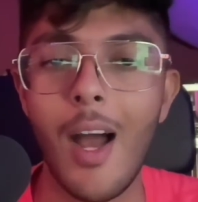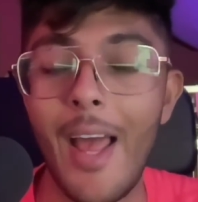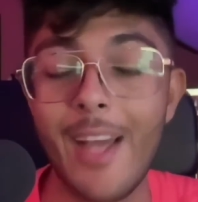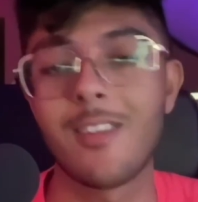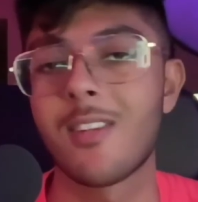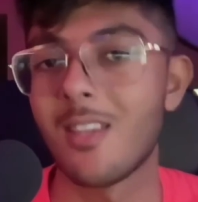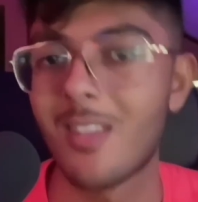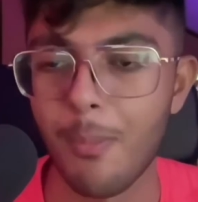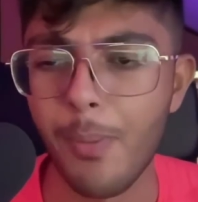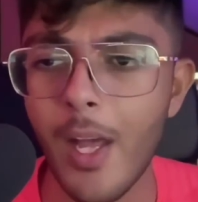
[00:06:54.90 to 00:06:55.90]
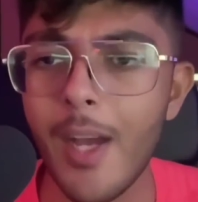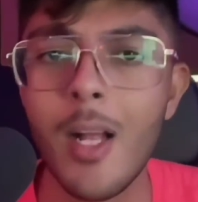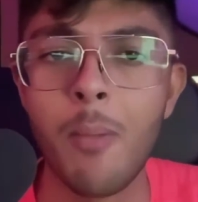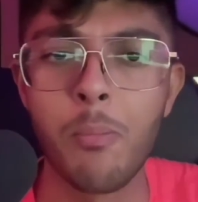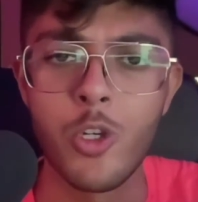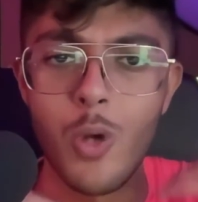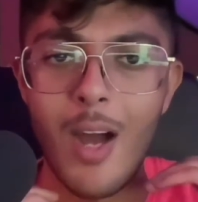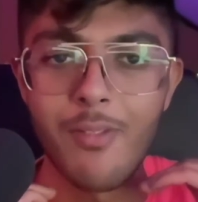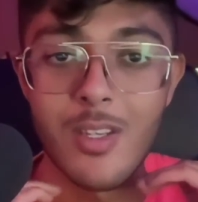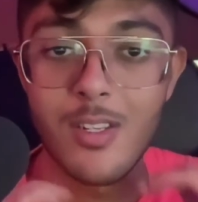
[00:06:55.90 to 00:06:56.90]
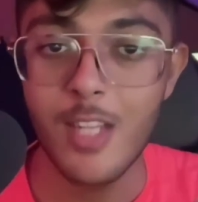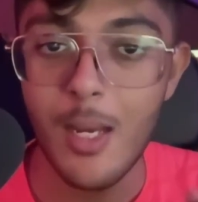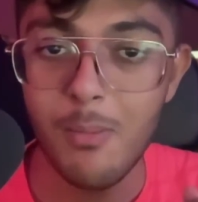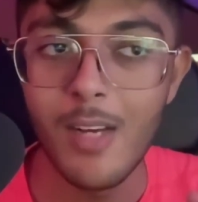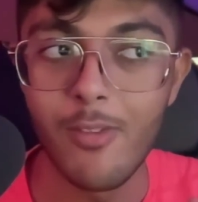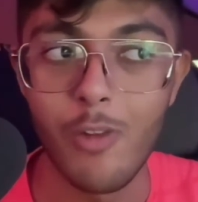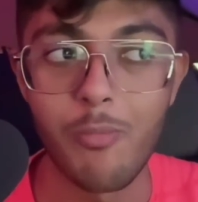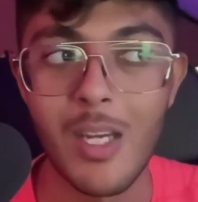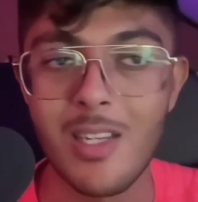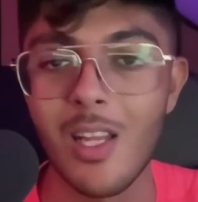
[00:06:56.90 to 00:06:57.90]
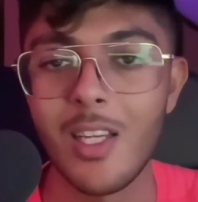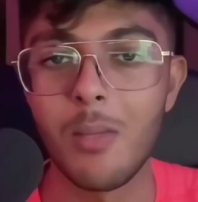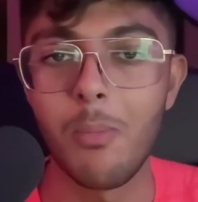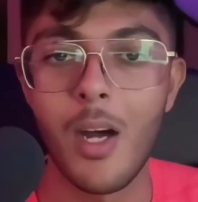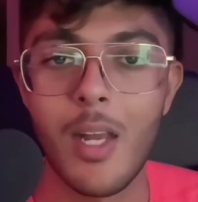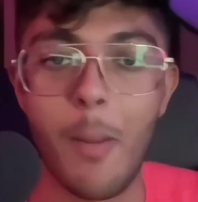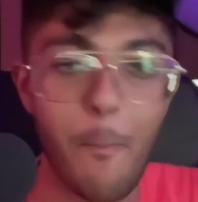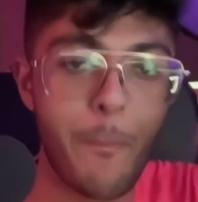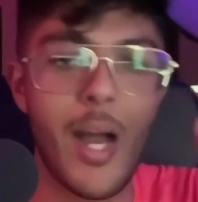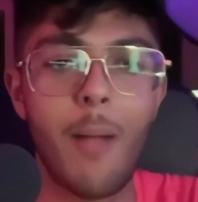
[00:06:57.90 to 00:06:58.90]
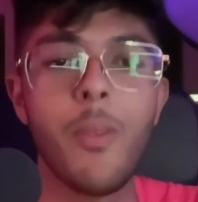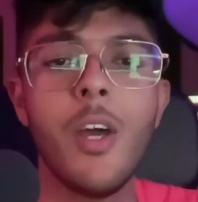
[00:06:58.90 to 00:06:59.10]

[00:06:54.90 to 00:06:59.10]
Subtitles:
excess supply, but you have the same level of baseline demand, and bam,